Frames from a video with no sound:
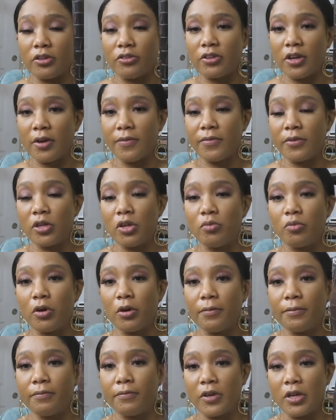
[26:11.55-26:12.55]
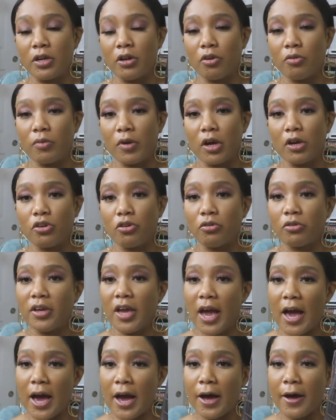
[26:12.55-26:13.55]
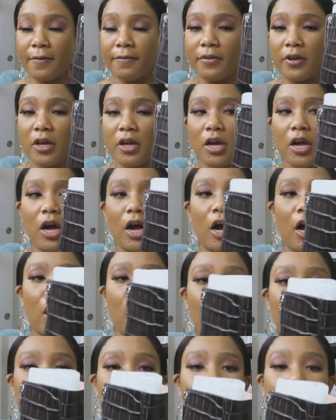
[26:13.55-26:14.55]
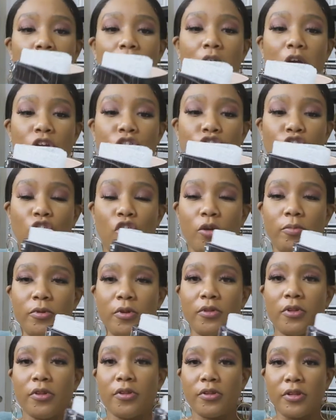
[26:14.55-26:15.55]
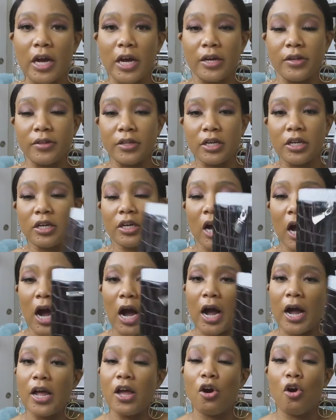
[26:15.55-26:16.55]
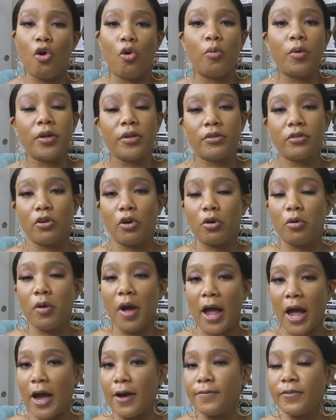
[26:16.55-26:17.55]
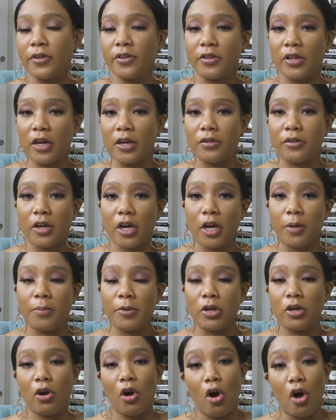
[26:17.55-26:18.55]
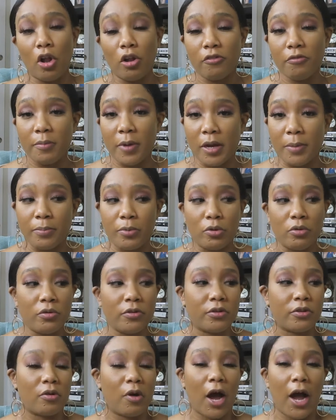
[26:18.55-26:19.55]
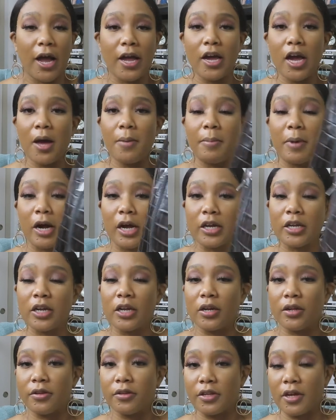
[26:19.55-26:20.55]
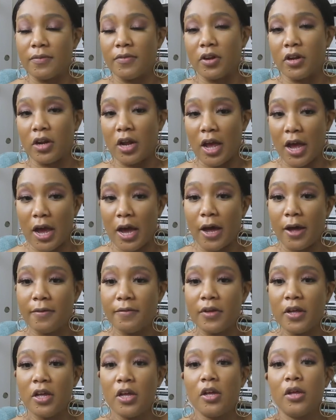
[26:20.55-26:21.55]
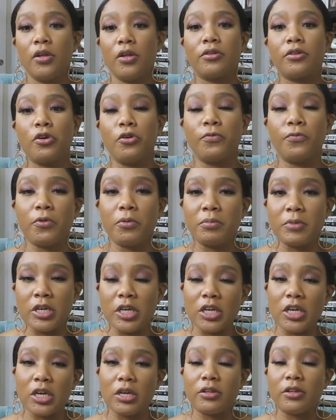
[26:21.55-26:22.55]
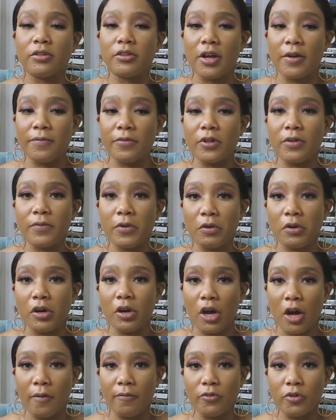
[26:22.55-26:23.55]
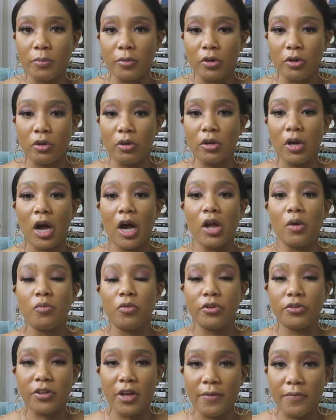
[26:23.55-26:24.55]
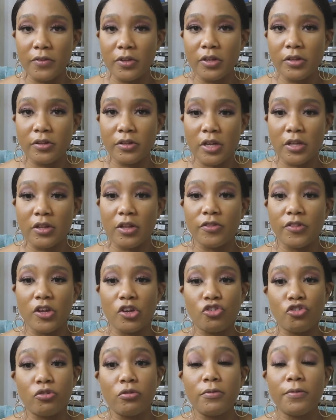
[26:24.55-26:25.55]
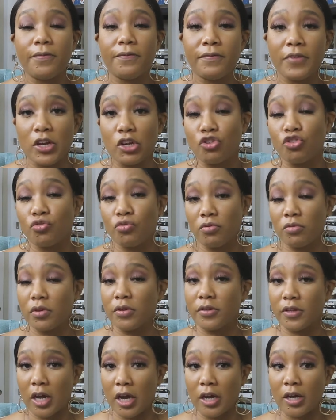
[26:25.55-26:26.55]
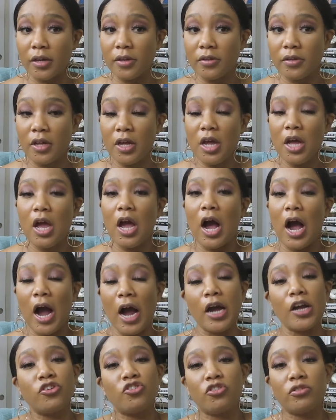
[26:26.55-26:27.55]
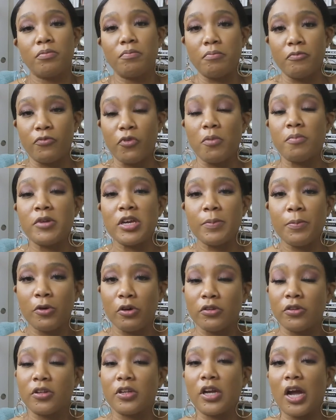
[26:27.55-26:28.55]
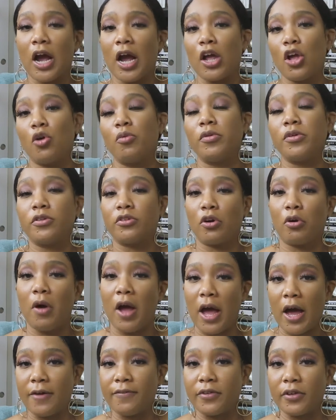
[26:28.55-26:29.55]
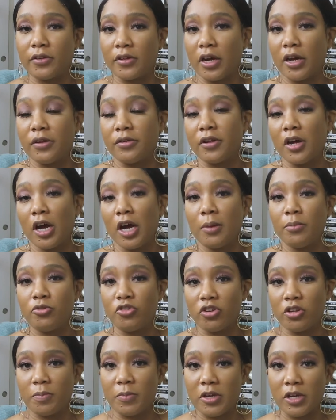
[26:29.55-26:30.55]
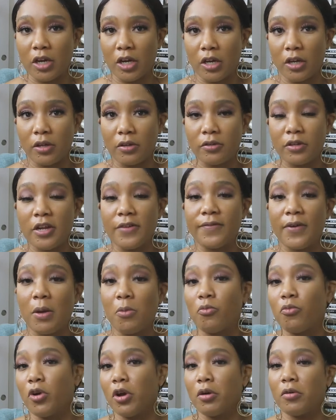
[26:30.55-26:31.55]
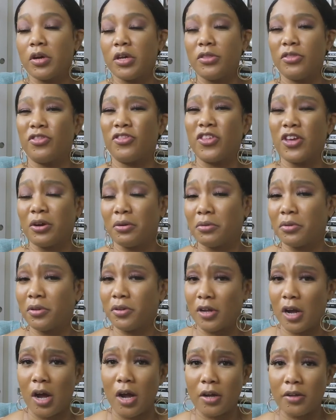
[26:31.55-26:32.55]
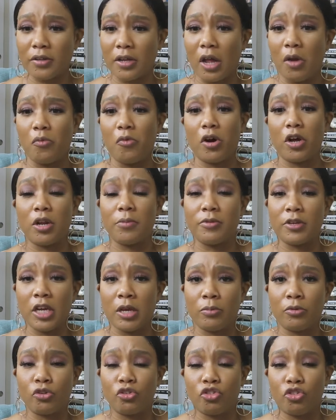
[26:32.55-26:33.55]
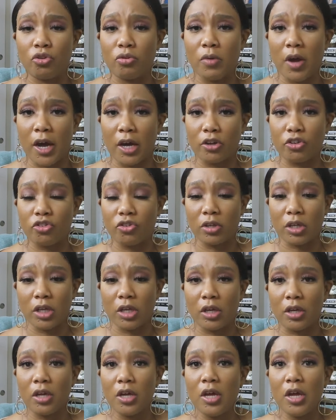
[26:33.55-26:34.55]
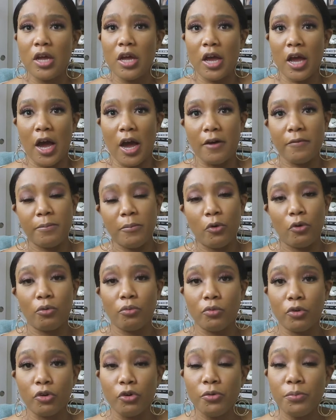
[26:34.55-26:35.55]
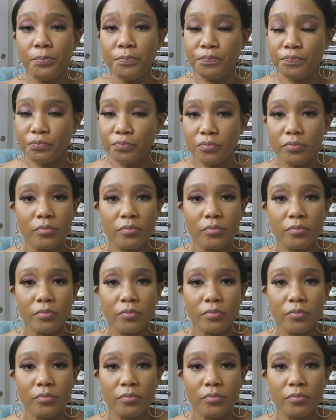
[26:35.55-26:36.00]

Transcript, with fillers: It definitely will fit around your calf. Um, in terms of the sizing, I always go half a size up in all of my boots. So I got mine in a seven and a half. So for me, it's definitely very comfortable. I will definitely say that they do fit true to size. I just, for me personally, I always go half a size up, just because if I'm wearing thicker socks, I want to be able to actually have more room.